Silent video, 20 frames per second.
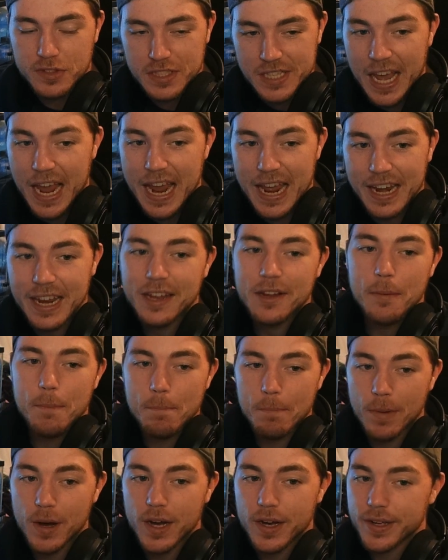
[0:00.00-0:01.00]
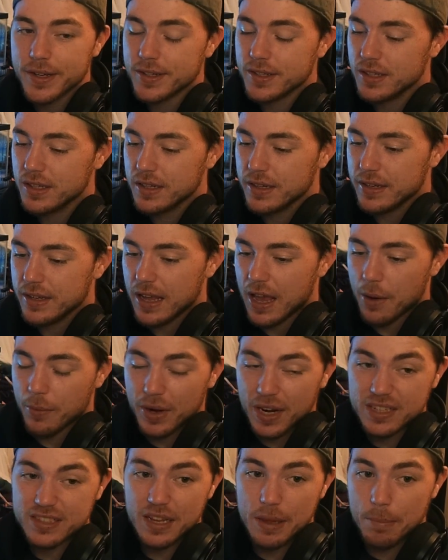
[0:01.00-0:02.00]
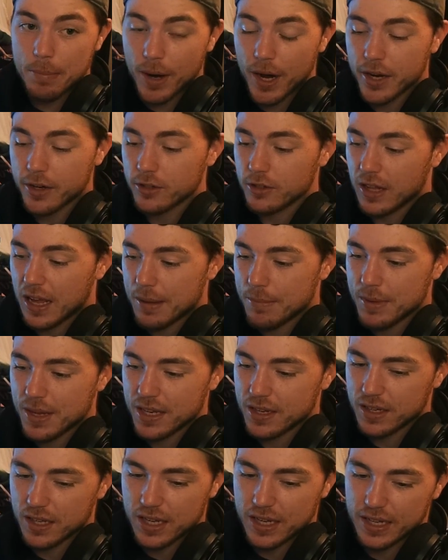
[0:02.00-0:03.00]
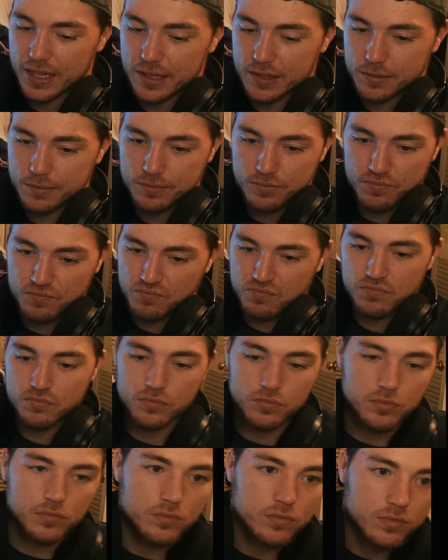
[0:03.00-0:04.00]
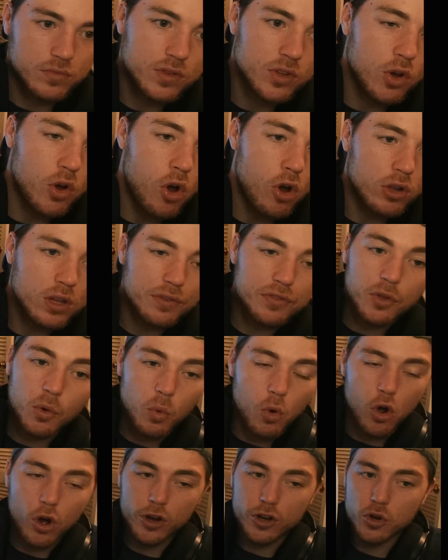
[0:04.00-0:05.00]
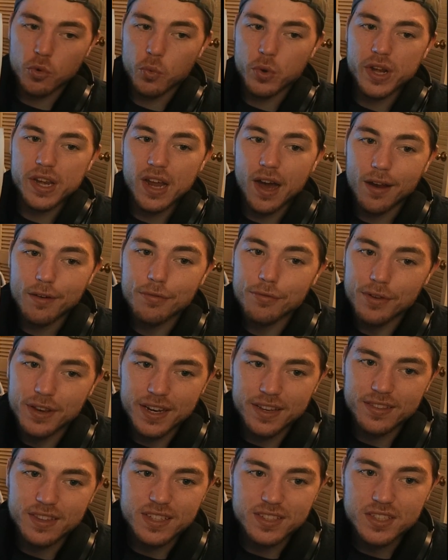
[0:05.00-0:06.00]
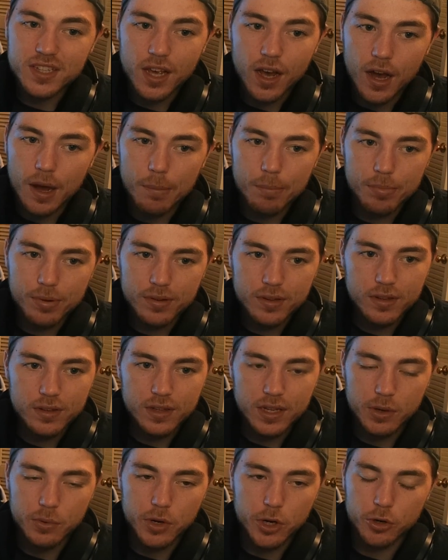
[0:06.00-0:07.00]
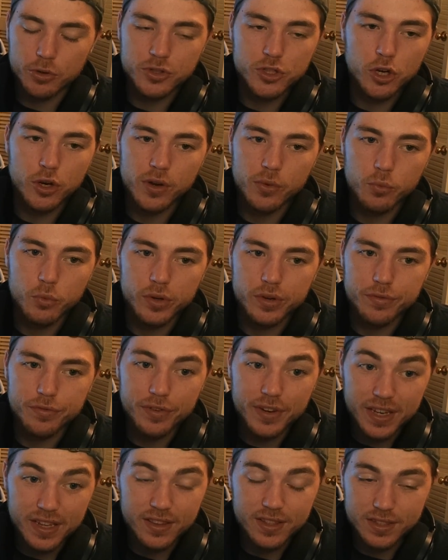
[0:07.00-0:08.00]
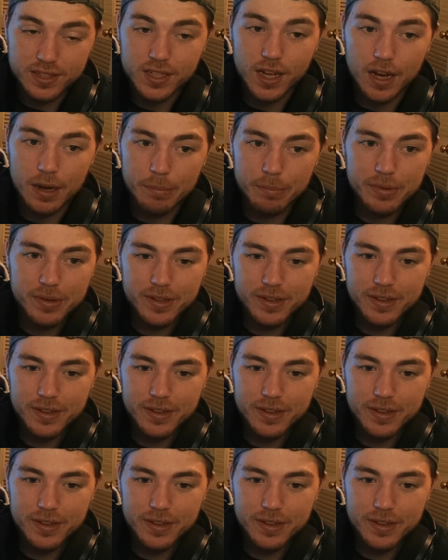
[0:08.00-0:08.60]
tannic mud. And when I say puddle, I mean like all of the water would not fit in this cup. Would fit in this cup.